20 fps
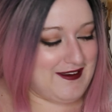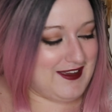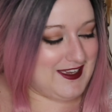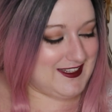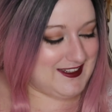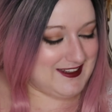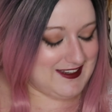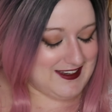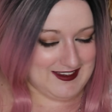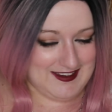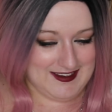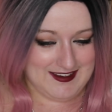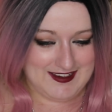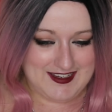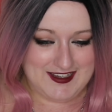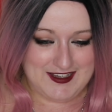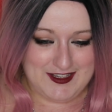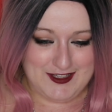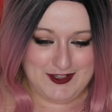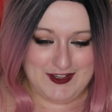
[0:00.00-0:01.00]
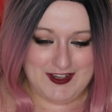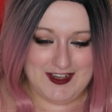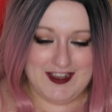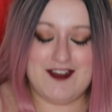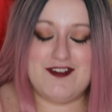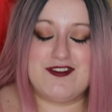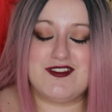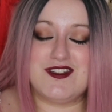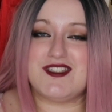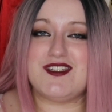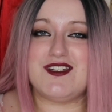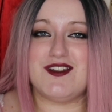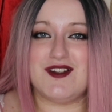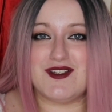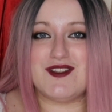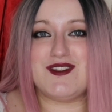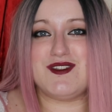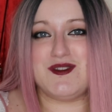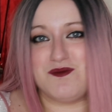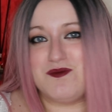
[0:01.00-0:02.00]
but you have to
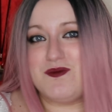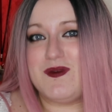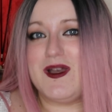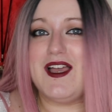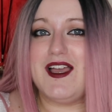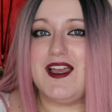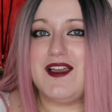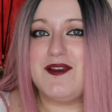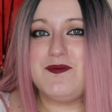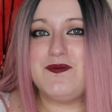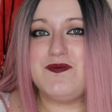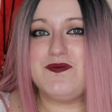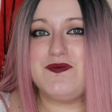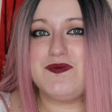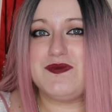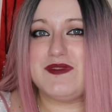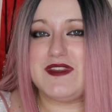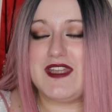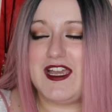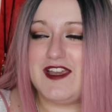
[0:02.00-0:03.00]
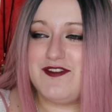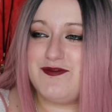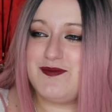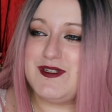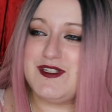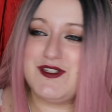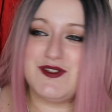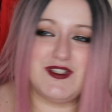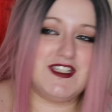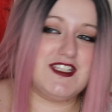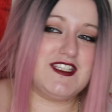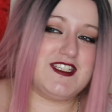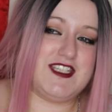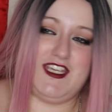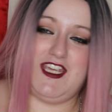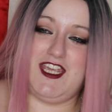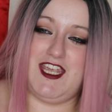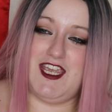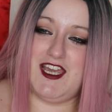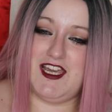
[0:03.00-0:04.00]
start somewhere I've been doing this a
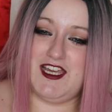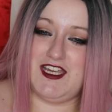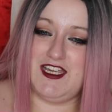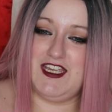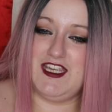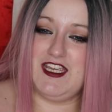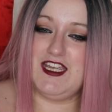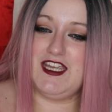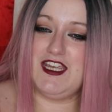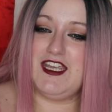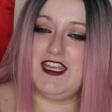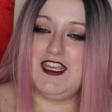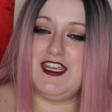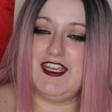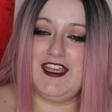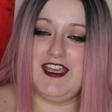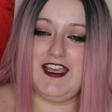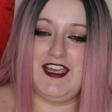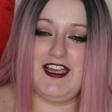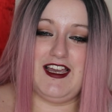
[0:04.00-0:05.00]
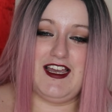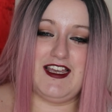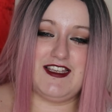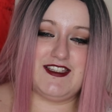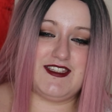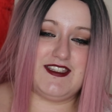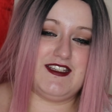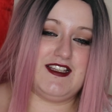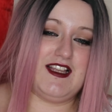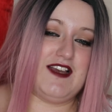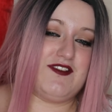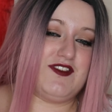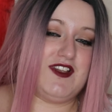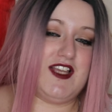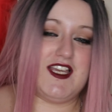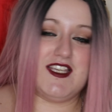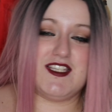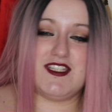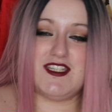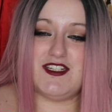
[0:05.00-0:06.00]
year I still have
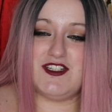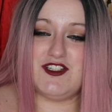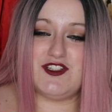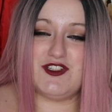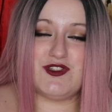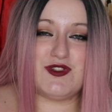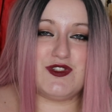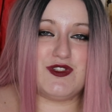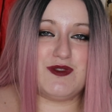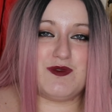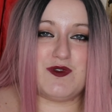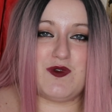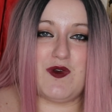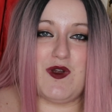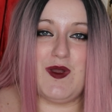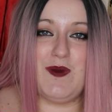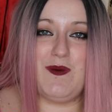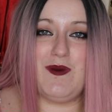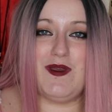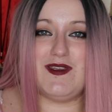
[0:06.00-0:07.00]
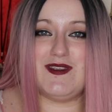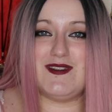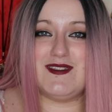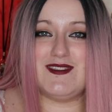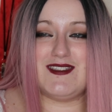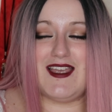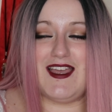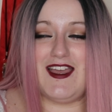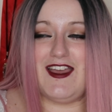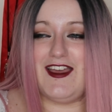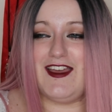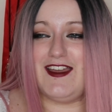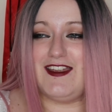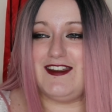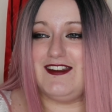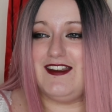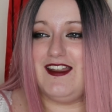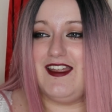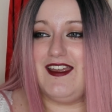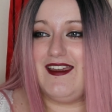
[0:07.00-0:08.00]
less than 100 subscribers
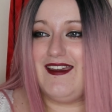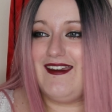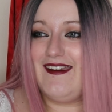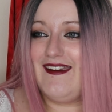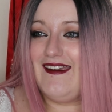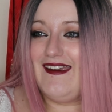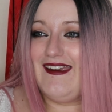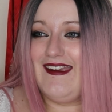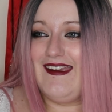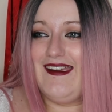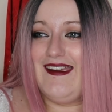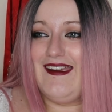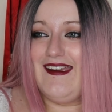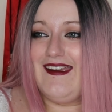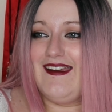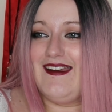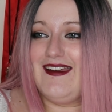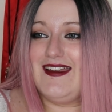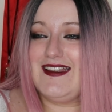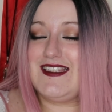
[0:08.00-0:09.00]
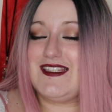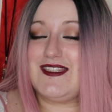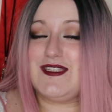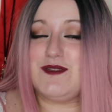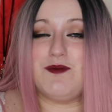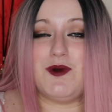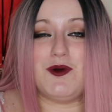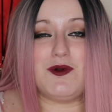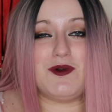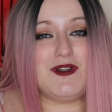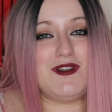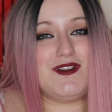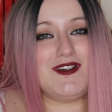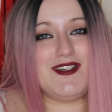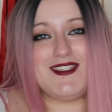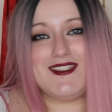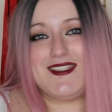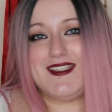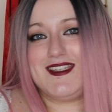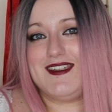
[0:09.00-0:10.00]
and it's
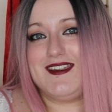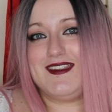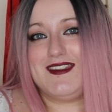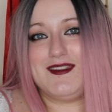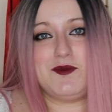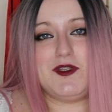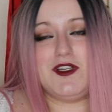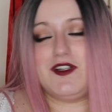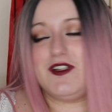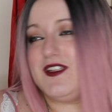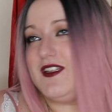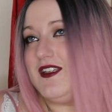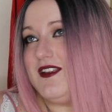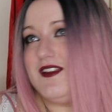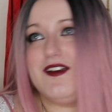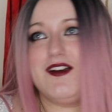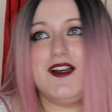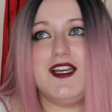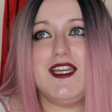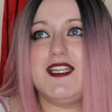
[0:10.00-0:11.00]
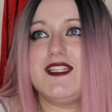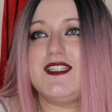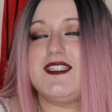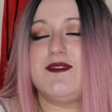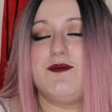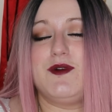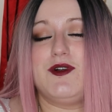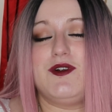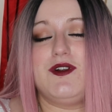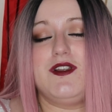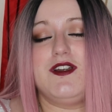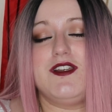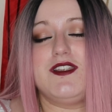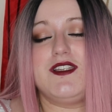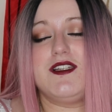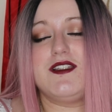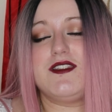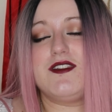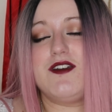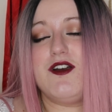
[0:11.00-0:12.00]
demoralizing I'm not gonna lie it's
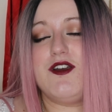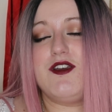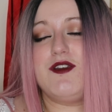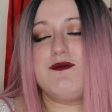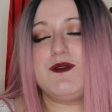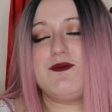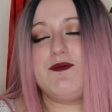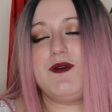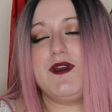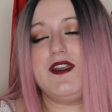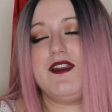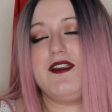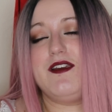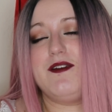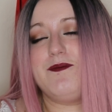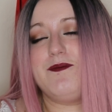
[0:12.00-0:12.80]
demoralizing at times but